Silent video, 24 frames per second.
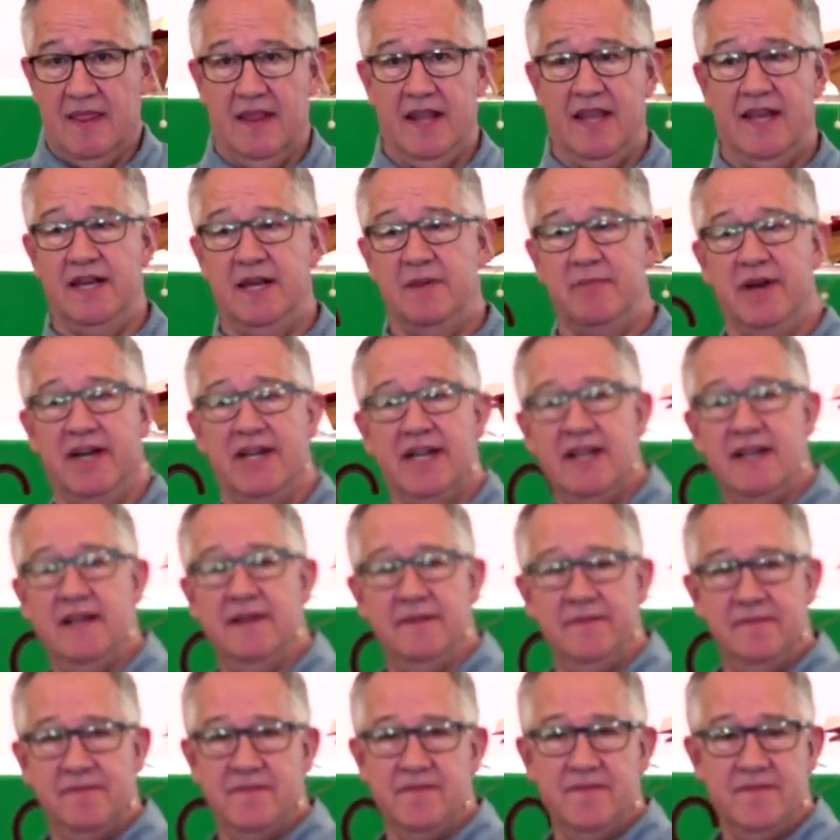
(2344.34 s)
Anybody?
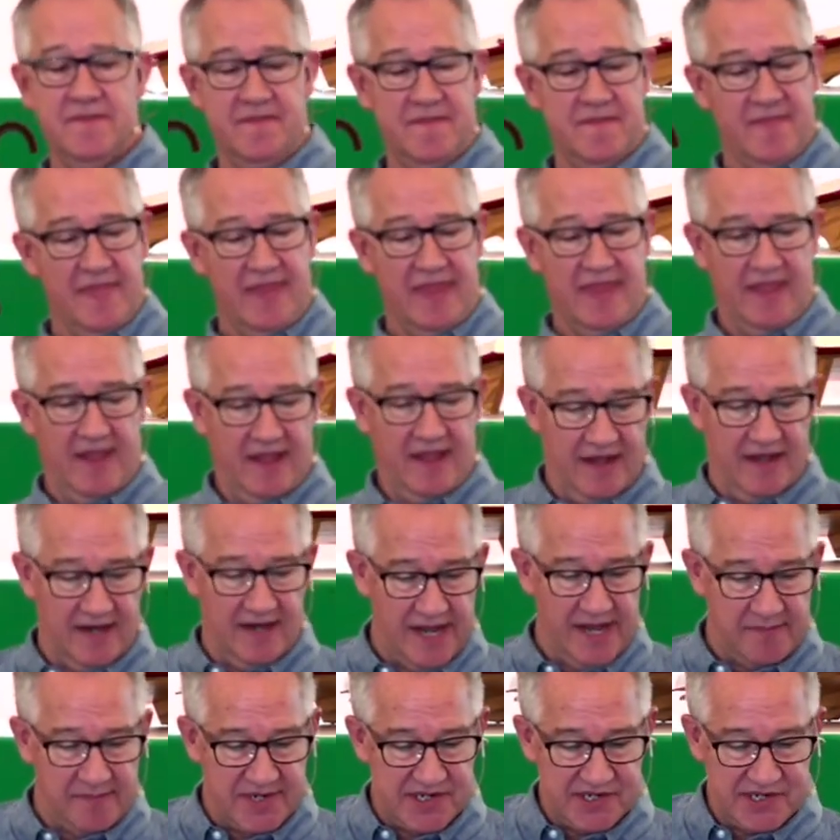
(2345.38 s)

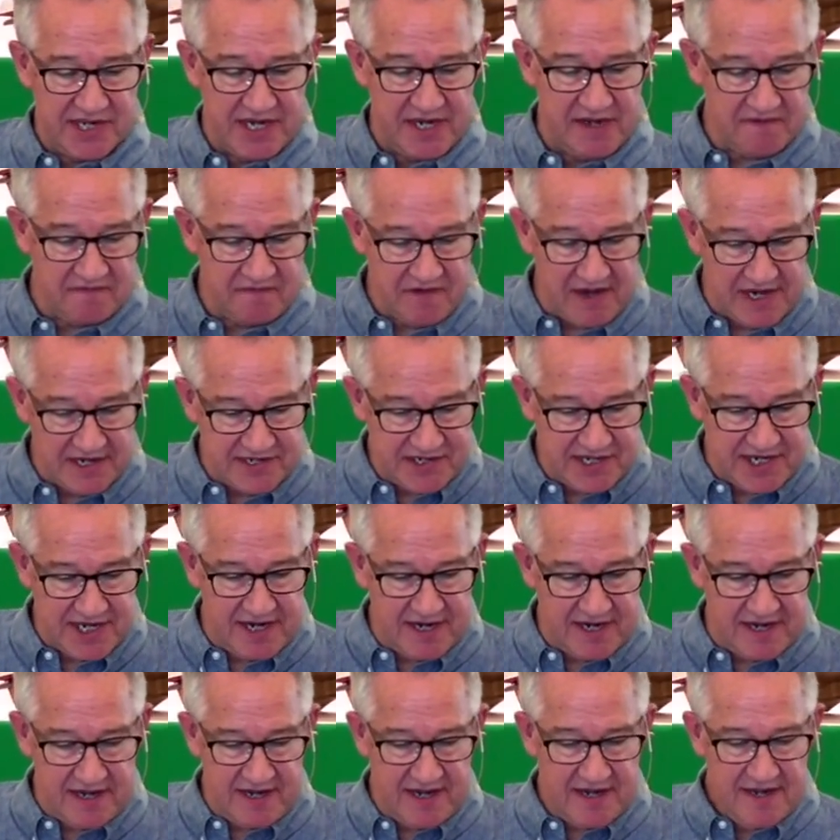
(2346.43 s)
Let me see if I see
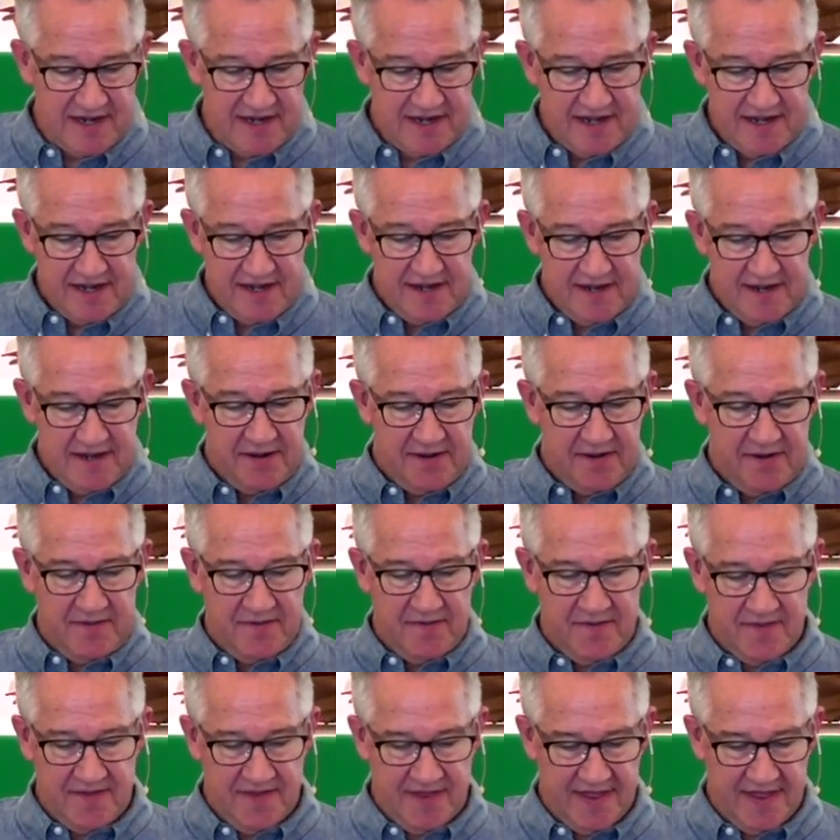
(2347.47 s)
it. Luke four.